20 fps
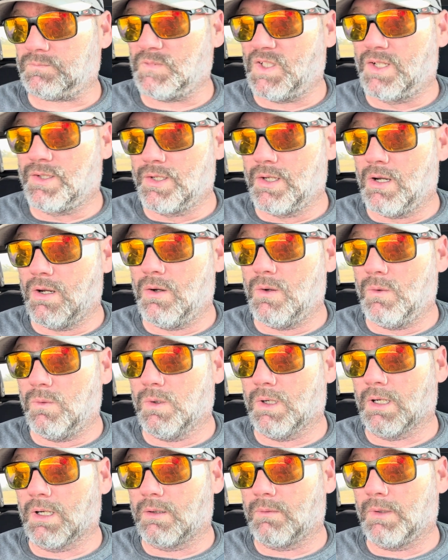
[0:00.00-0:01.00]
So
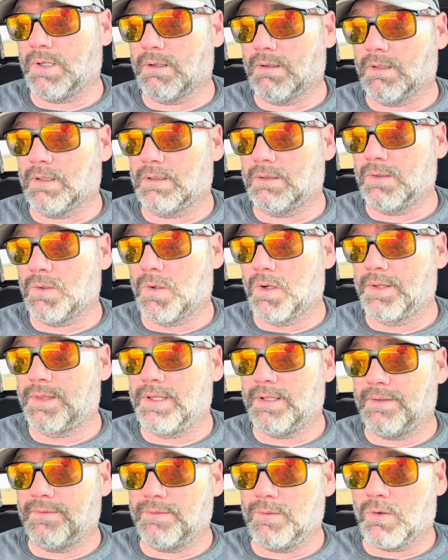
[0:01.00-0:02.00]
we were north
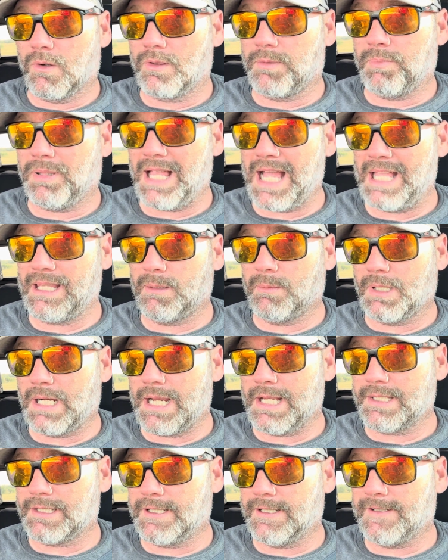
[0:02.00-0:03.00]
of North Platte,
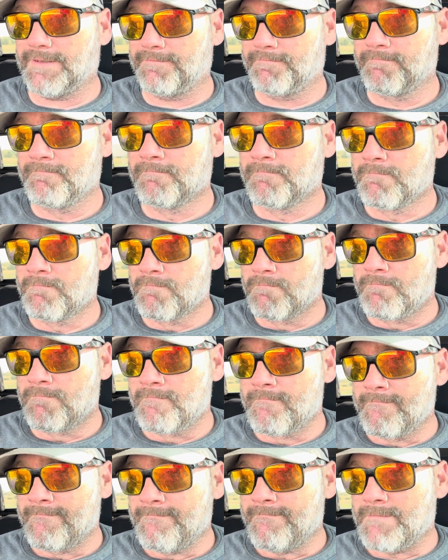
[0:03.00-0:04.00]
Nebraska,
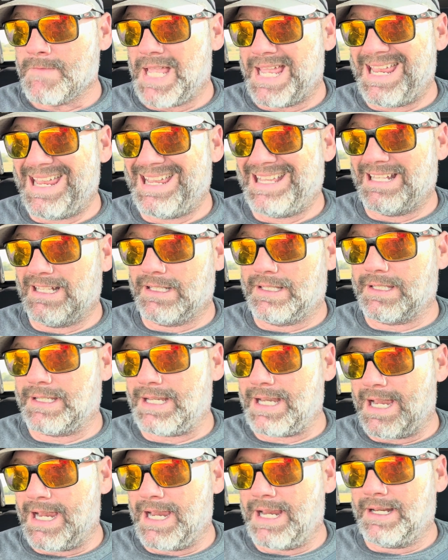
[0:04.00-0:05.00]
and it's
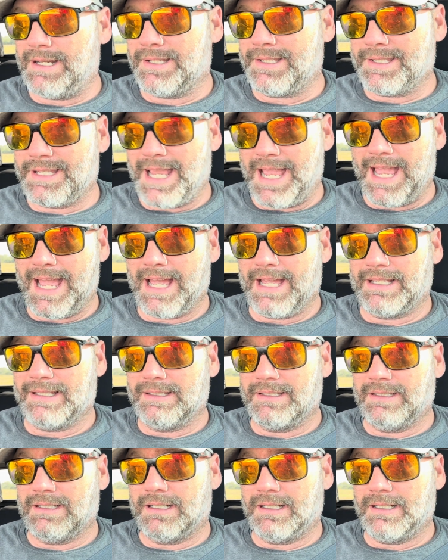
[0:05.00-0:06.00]
kind of sad.
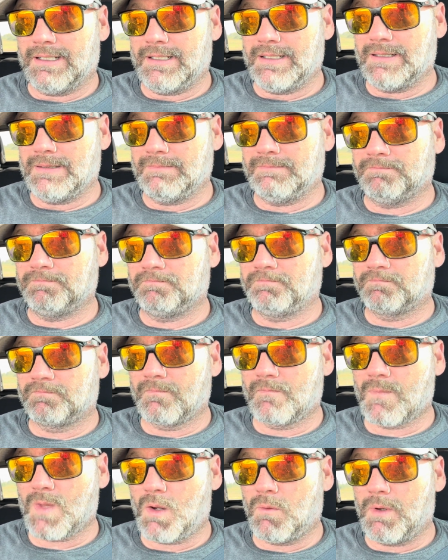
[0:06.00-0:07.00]

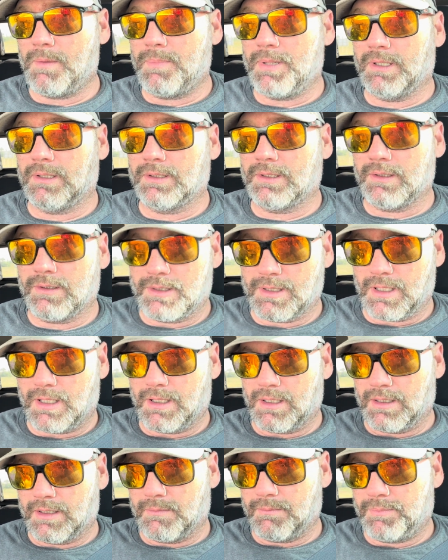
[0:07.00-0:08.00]
We built, you
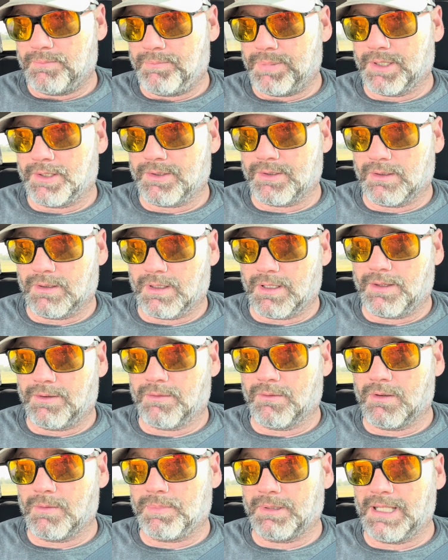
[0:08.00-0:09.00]
saw a picture, I
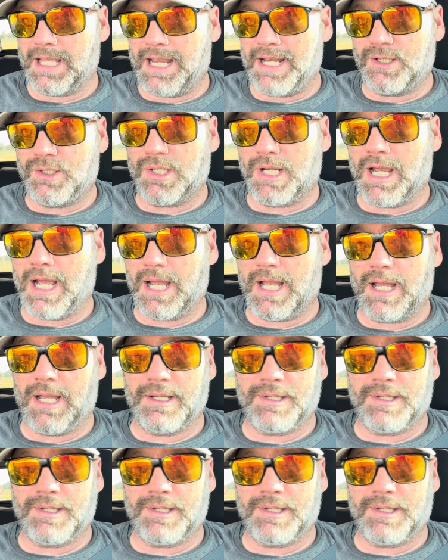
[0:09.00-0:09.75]
threw up an AGI.